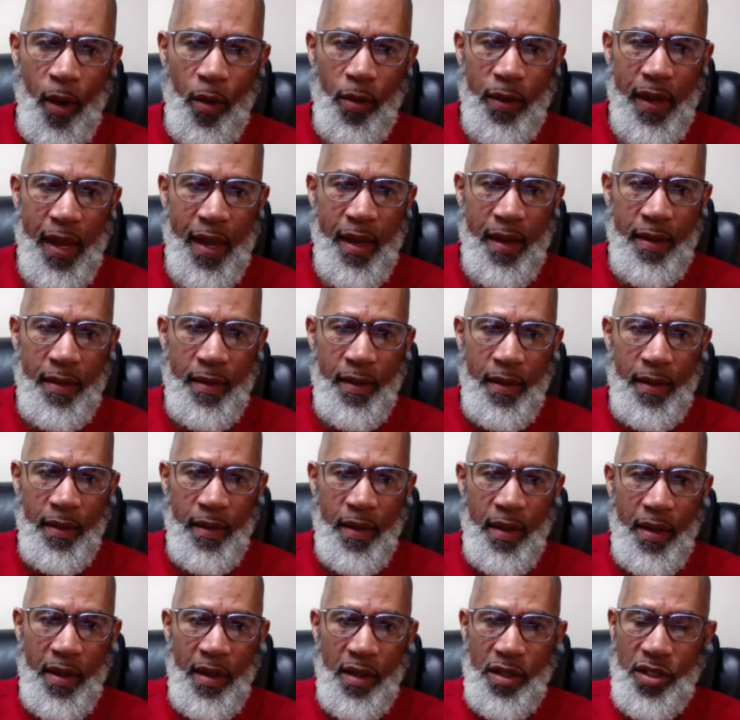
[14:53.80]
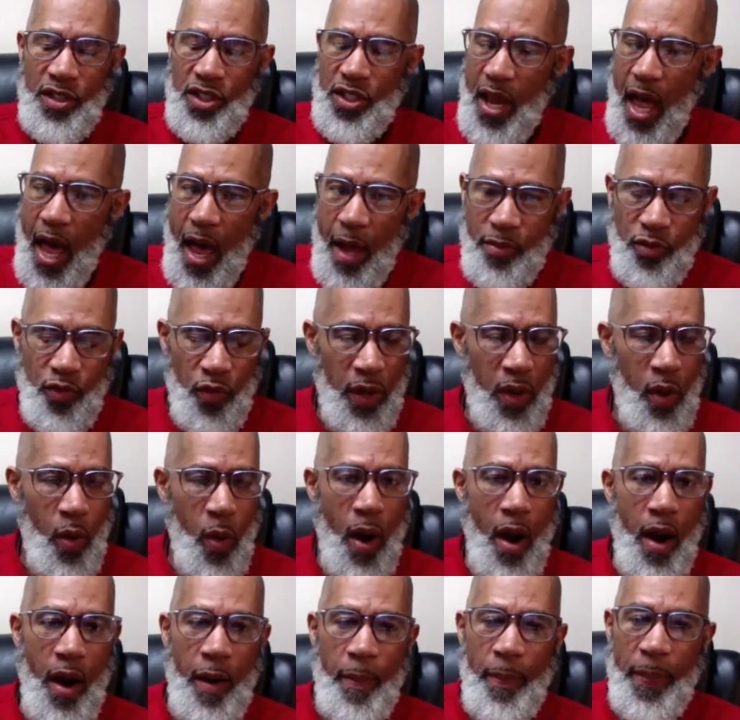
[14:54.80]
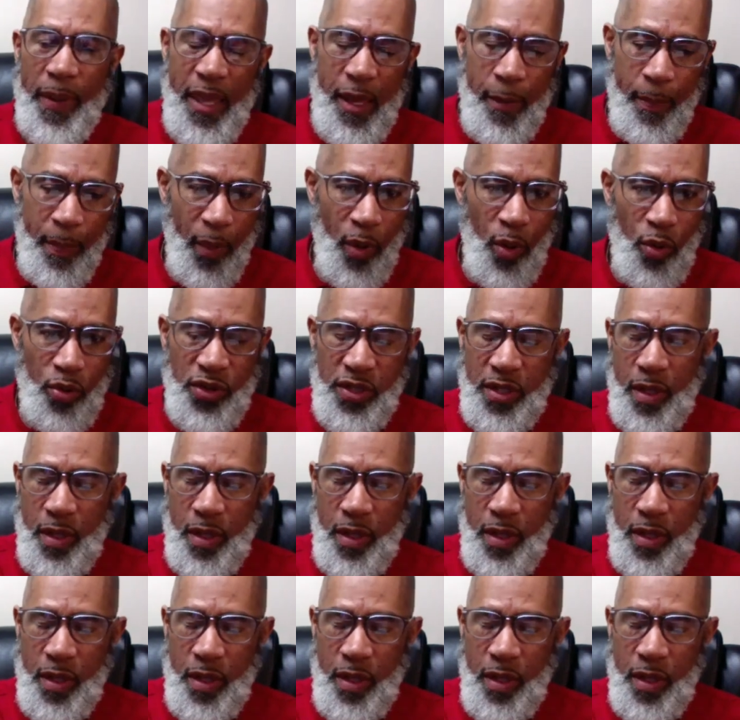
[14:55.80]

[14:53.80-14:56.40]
Okay? Jobs require people.